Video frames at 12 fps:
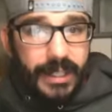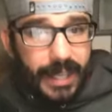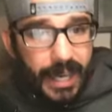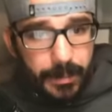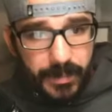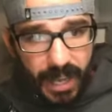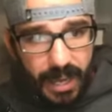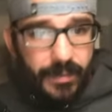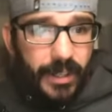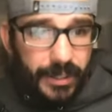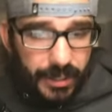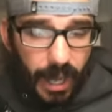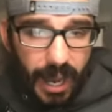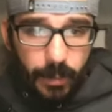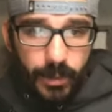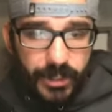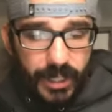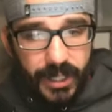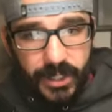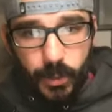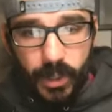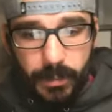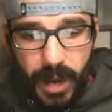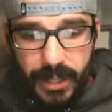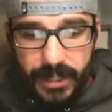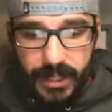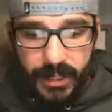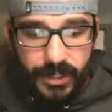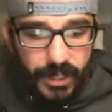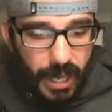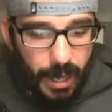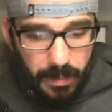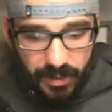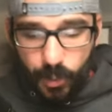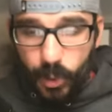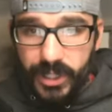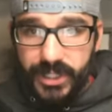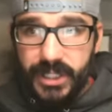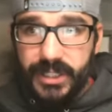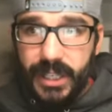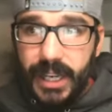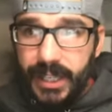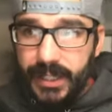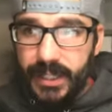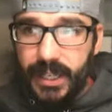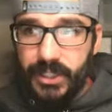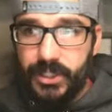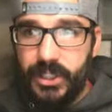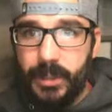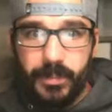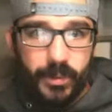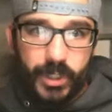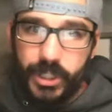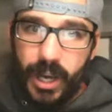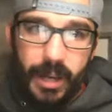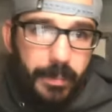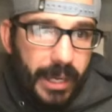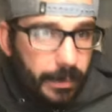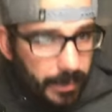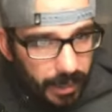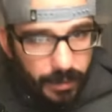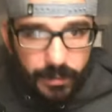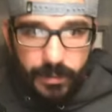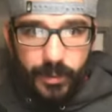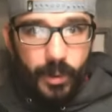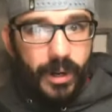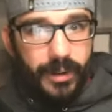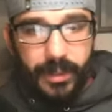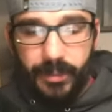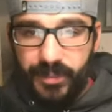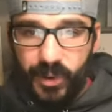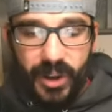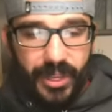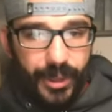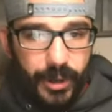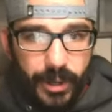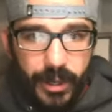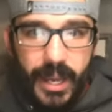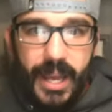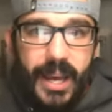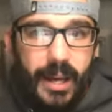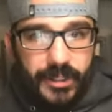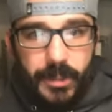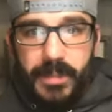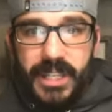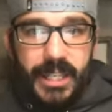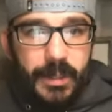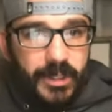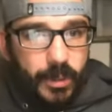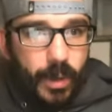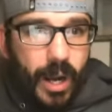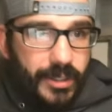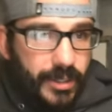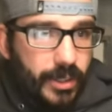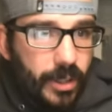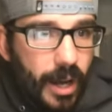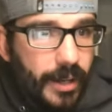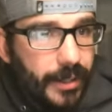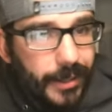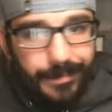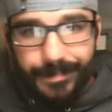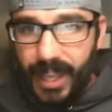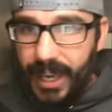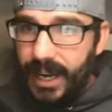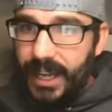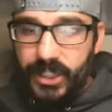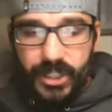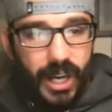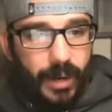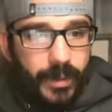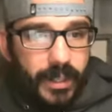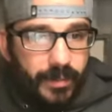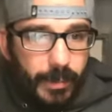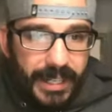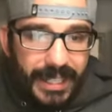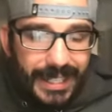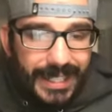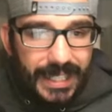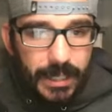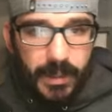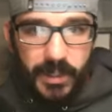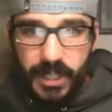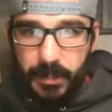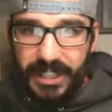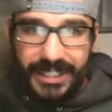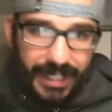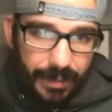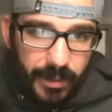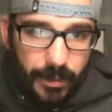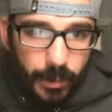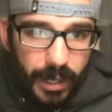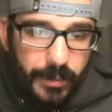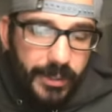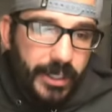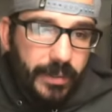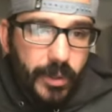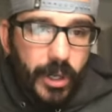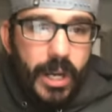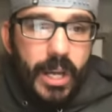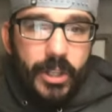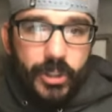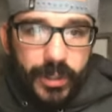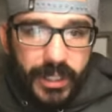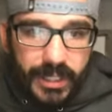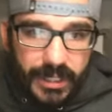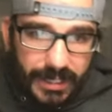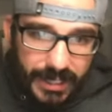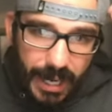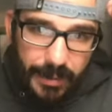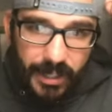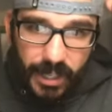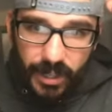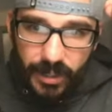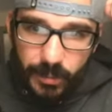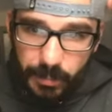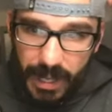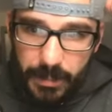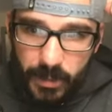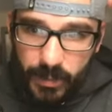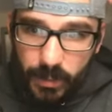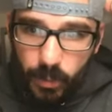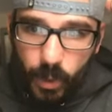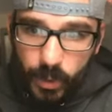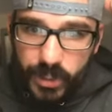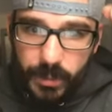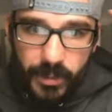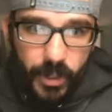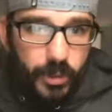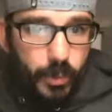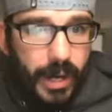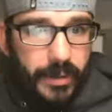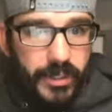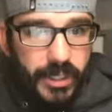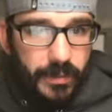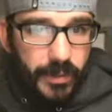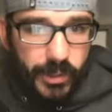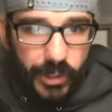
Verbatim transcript: Gabe Davis. I will say this in one of my leagues. Before the season ended, I shipped Rashad Bateman for a, th for a third. To me, he was a roster clogger, and I just got rid of him. I didn't need him. He was like my seventh wide receiver. So this is a time to maybe re-roll some of those wide receivers.